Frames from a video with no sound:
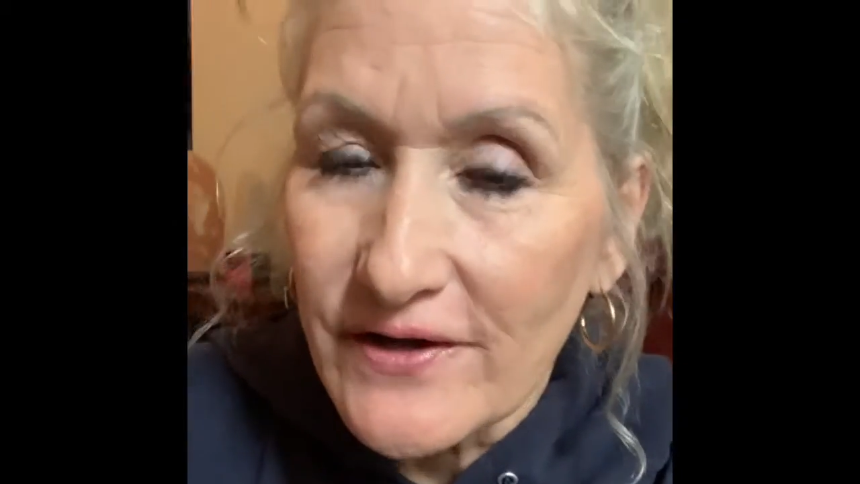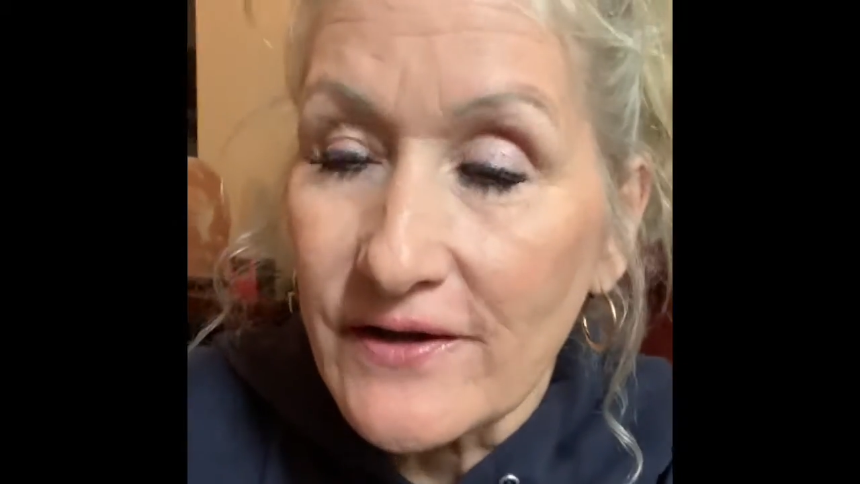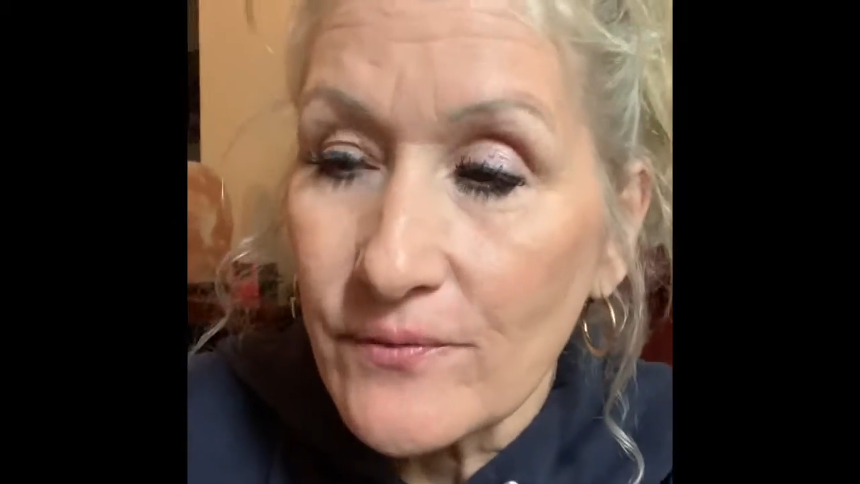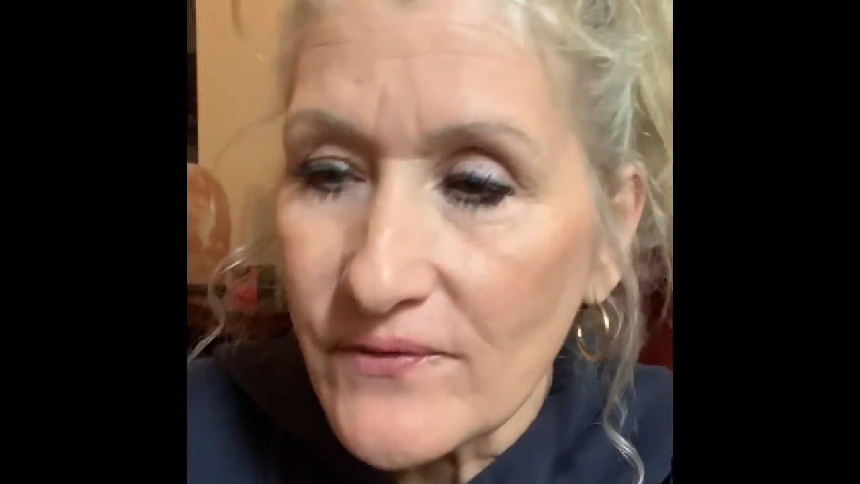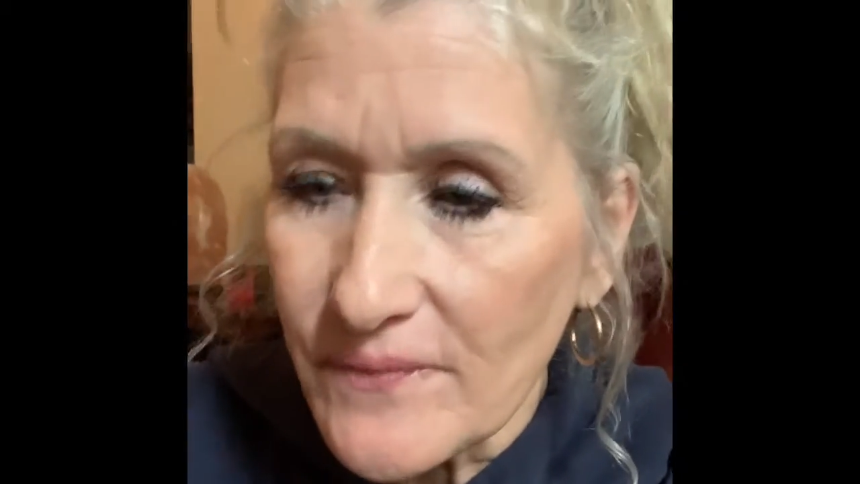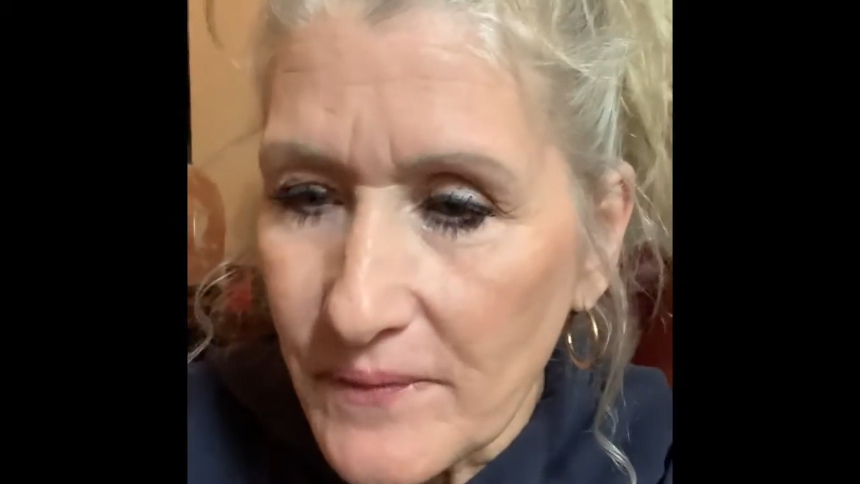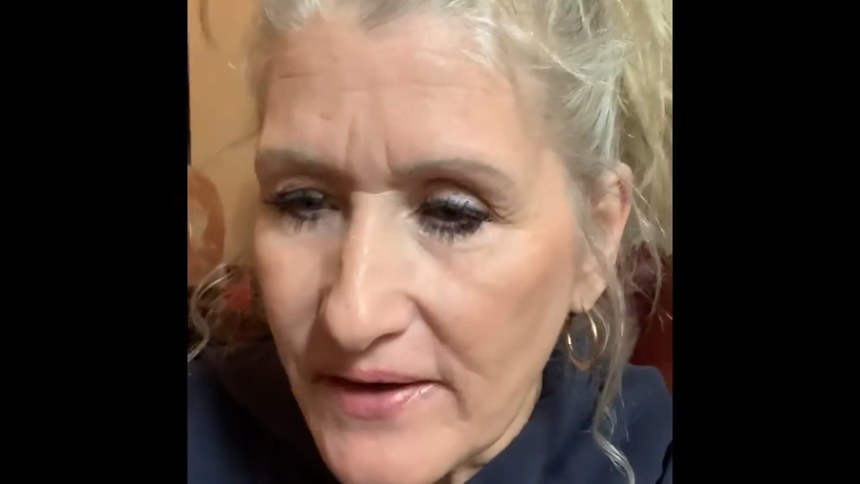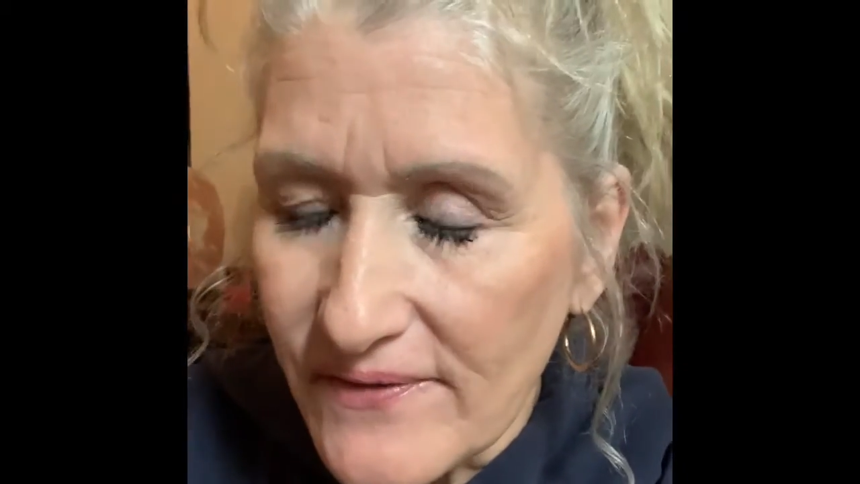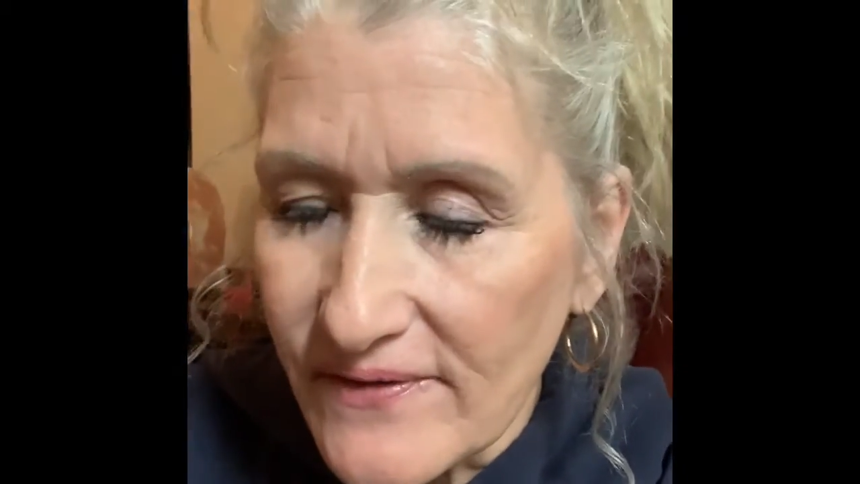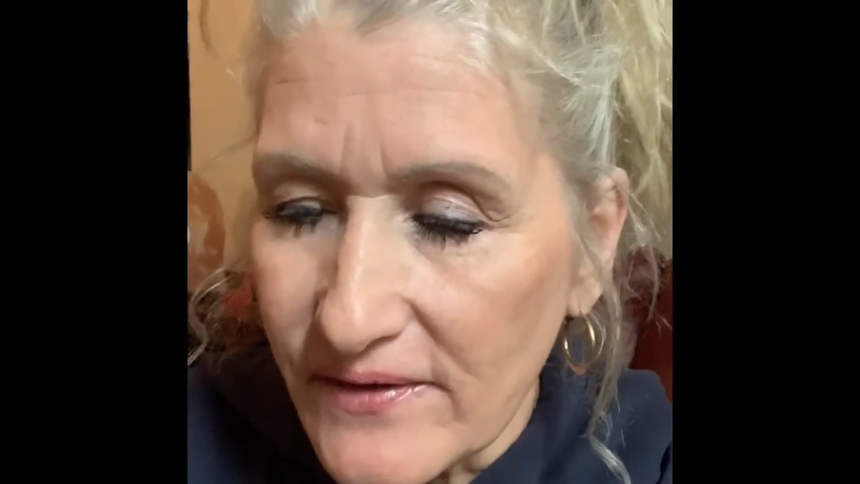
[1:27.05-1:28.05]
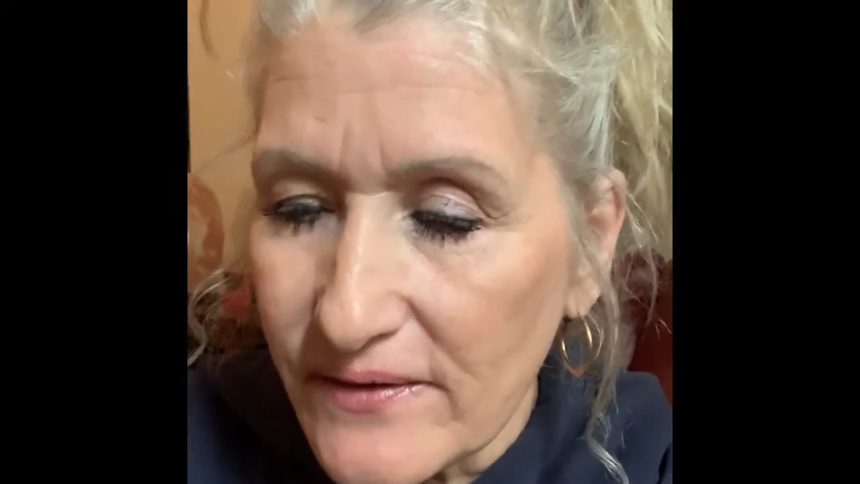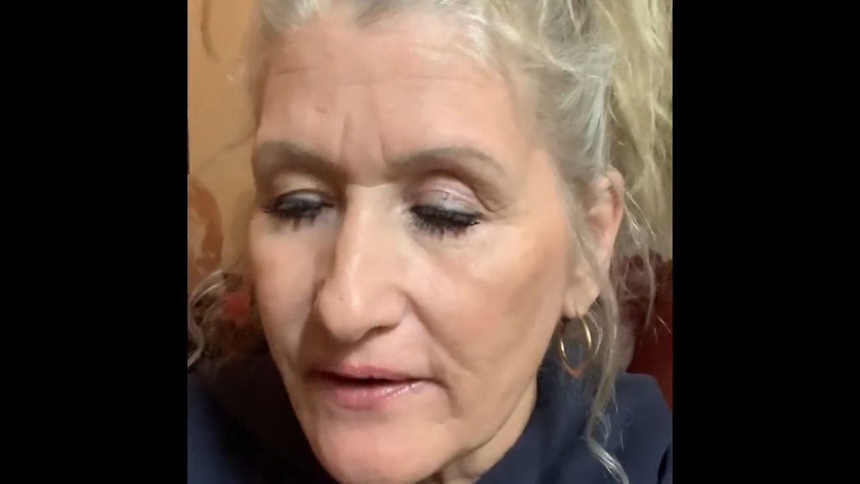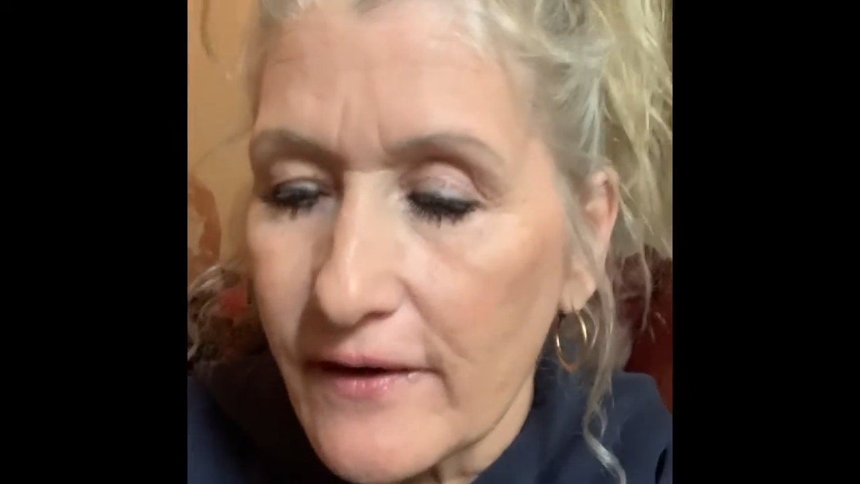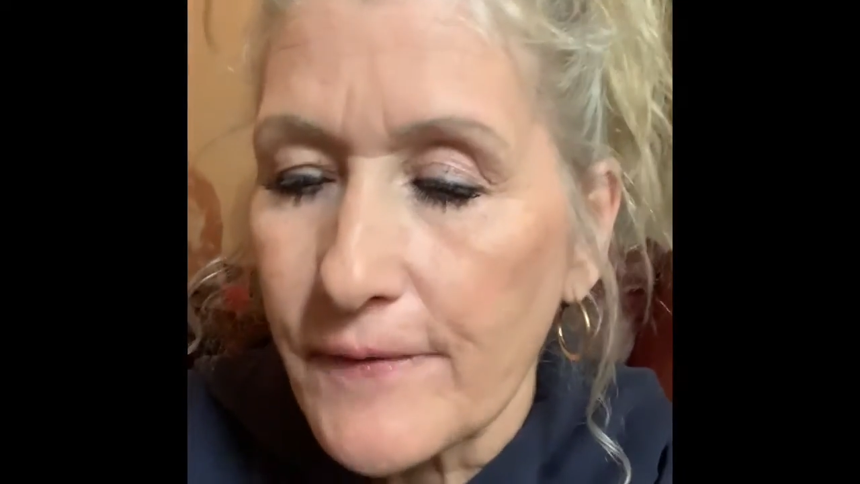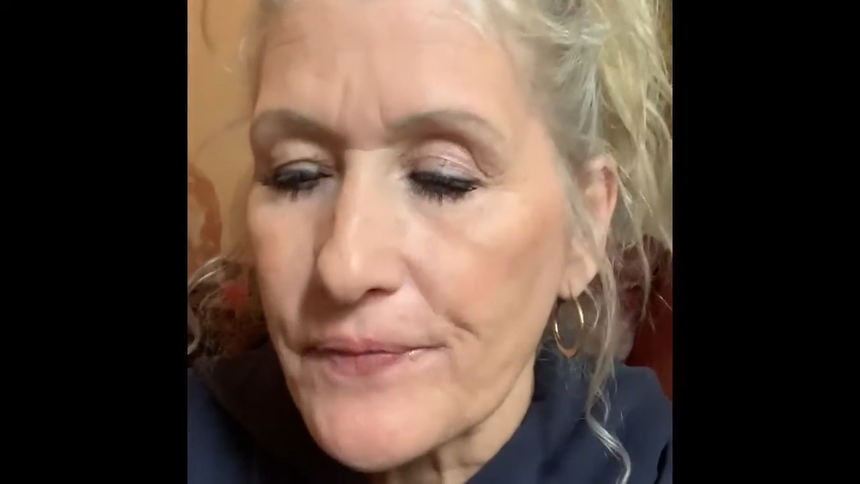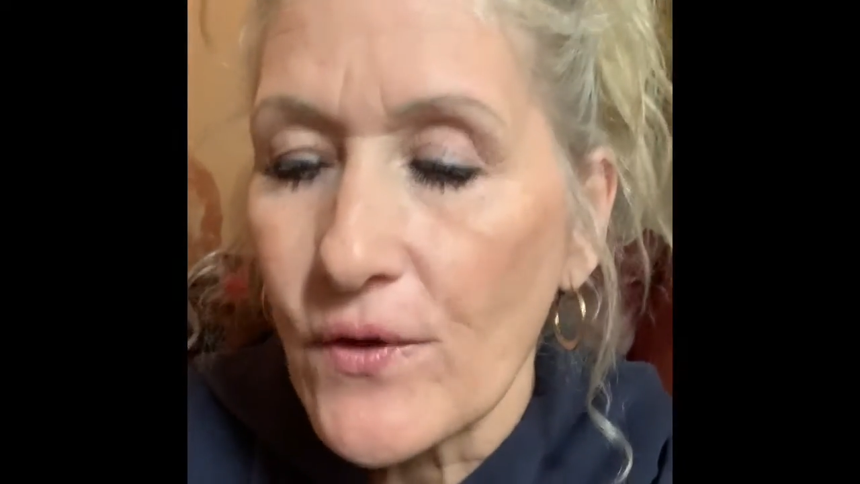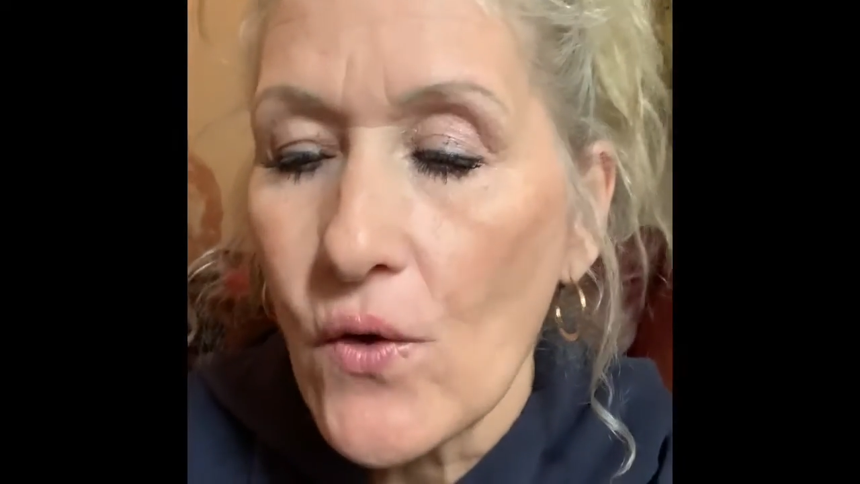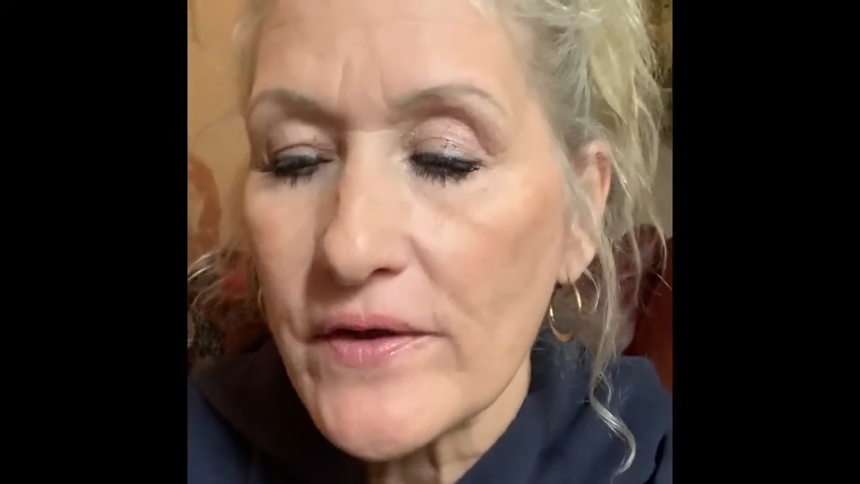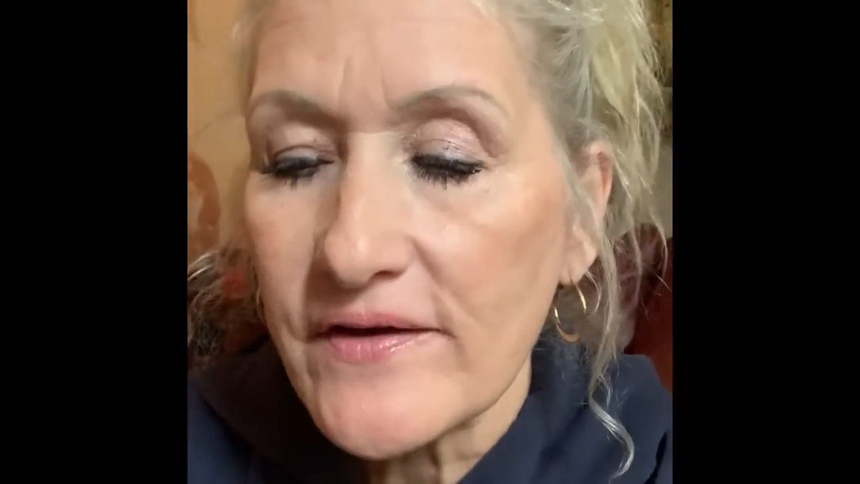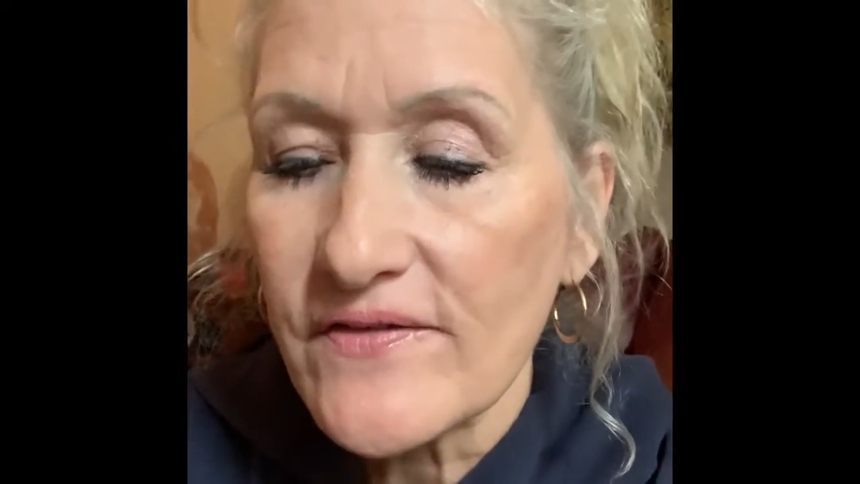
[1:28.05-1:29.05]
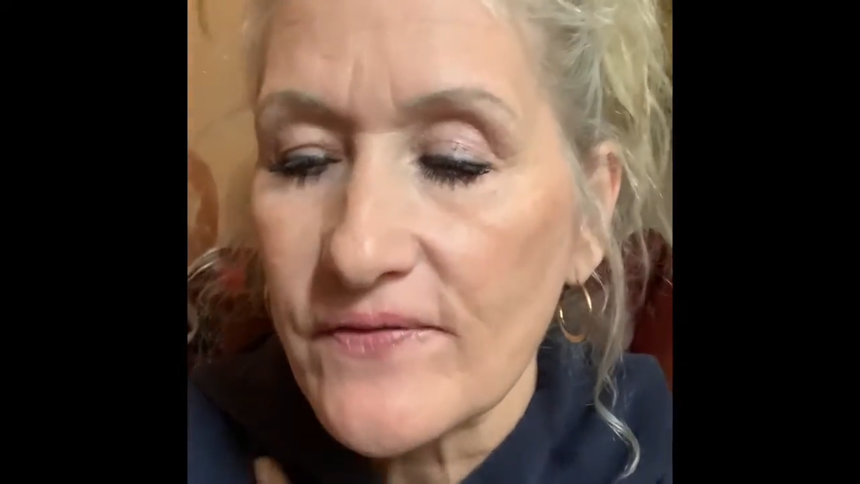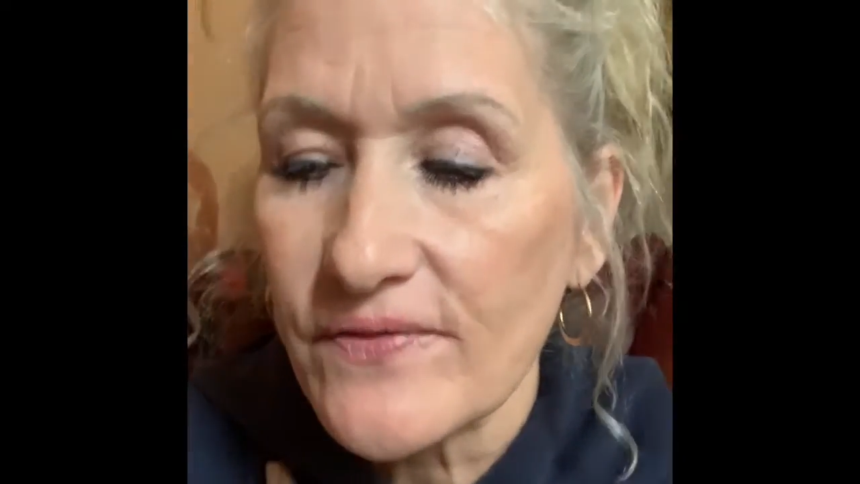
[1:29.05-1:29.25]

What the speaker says: It was amazing. The only